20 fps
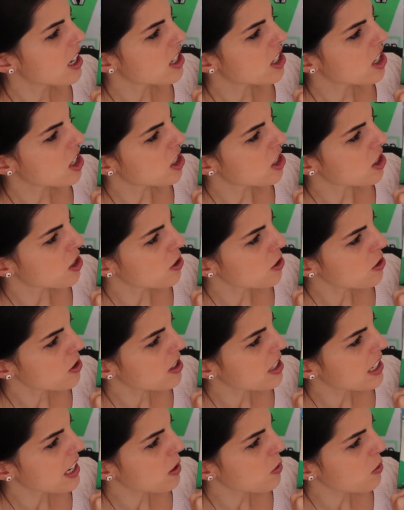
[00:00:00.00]
Did you
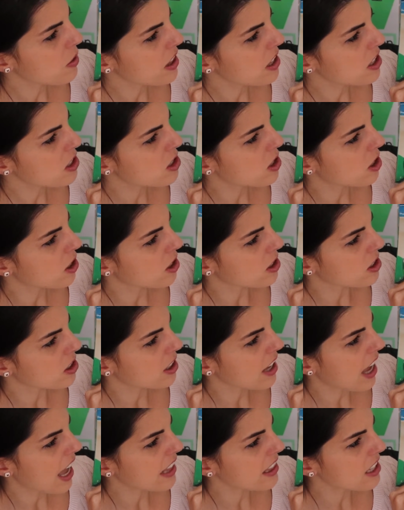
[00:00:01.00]
see where the
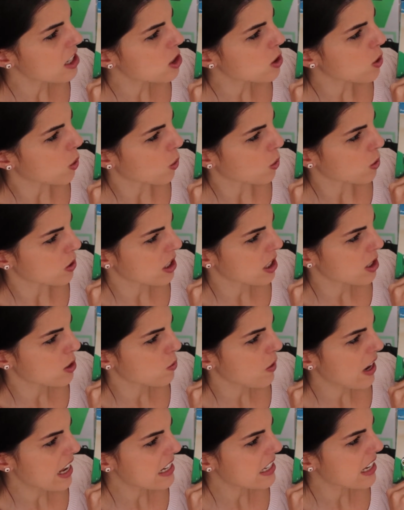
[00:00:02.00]
turtle and the
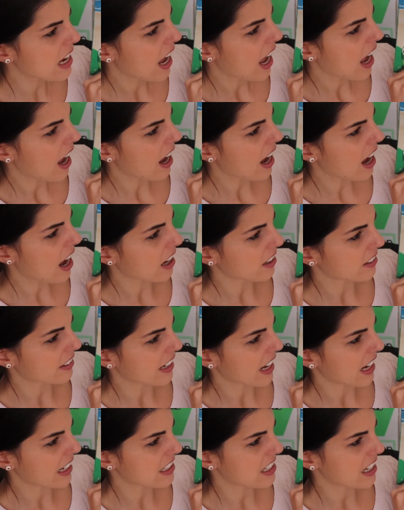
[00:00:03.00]
tortoise went? I'd
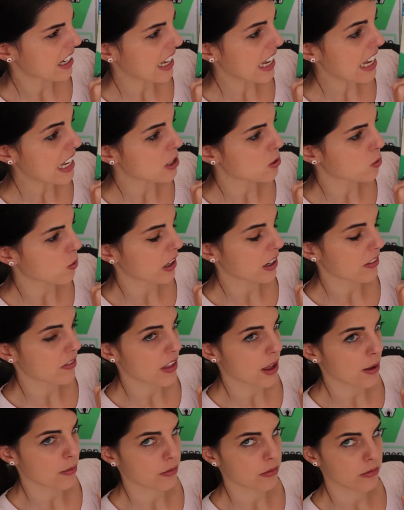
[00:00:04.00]
like to eat one of
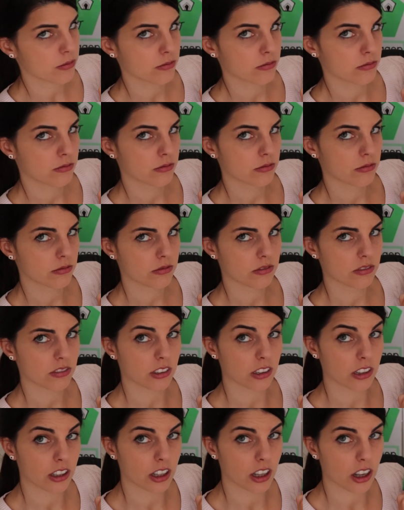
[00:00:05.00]
them.
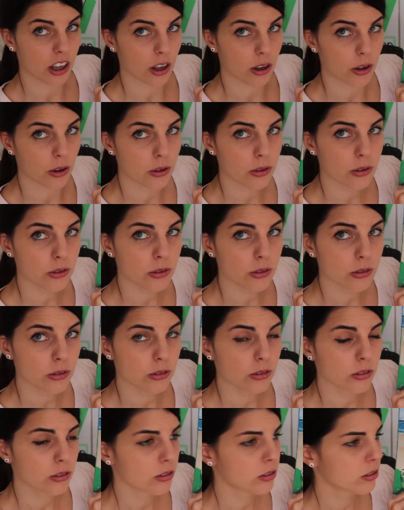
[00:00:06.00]
No?
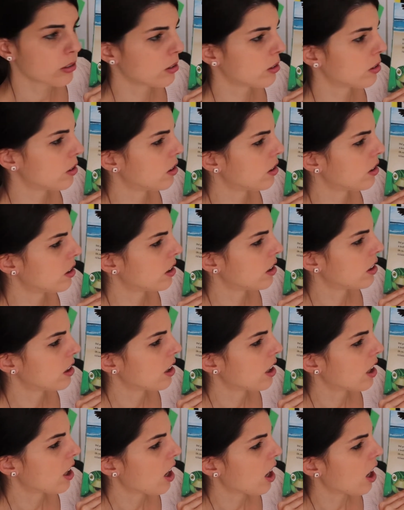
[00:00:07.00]

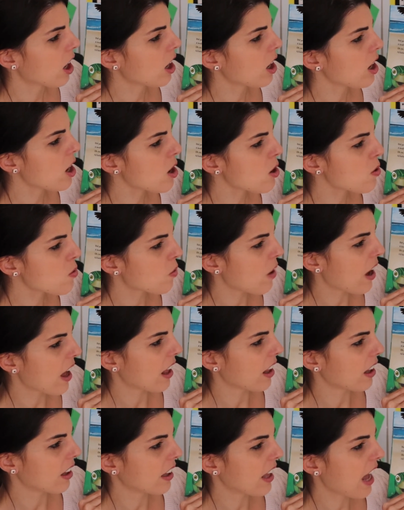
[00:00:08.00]
Oh
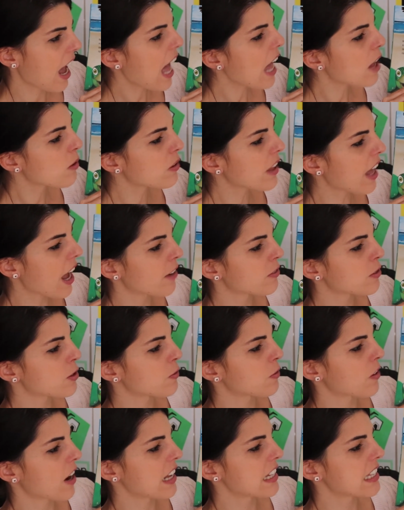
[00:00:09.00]
well, I will have to
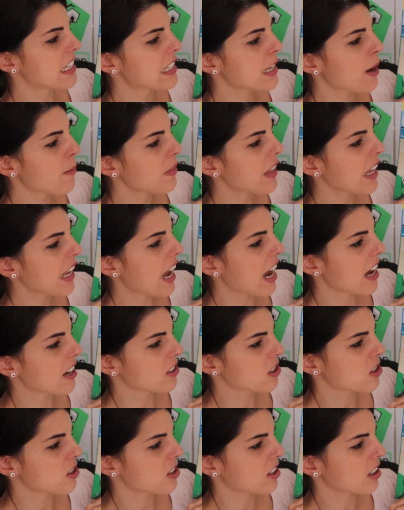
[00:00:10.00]
find something
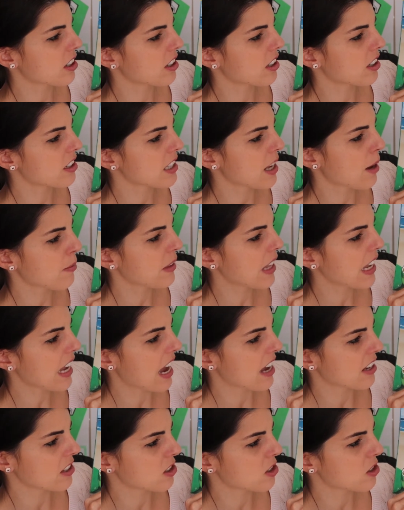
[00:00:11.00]
else
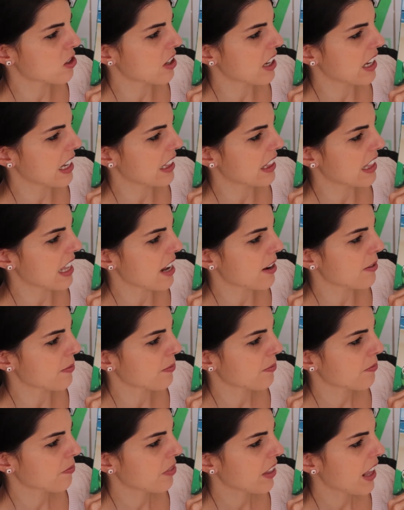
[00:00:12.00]
to eat
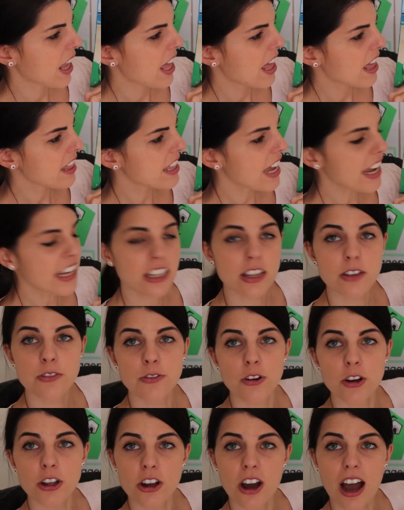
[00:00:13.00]
then. Thank you
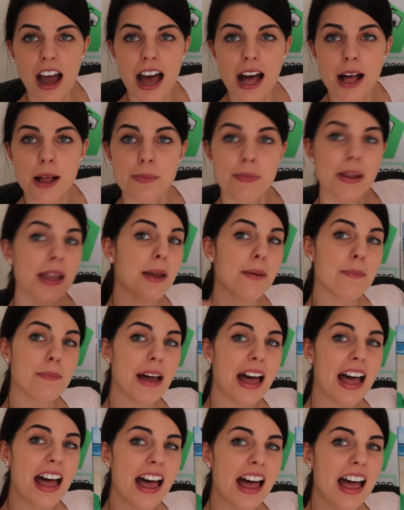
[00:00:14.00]
for your help.
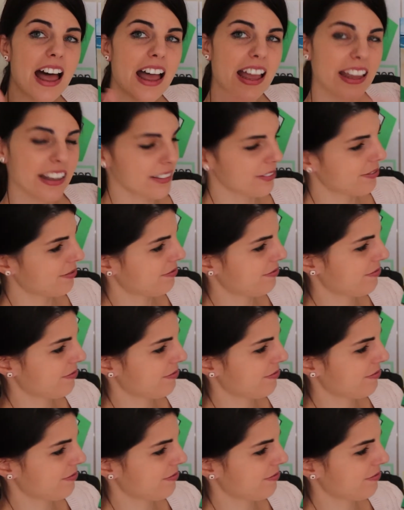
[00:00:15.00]
Bye!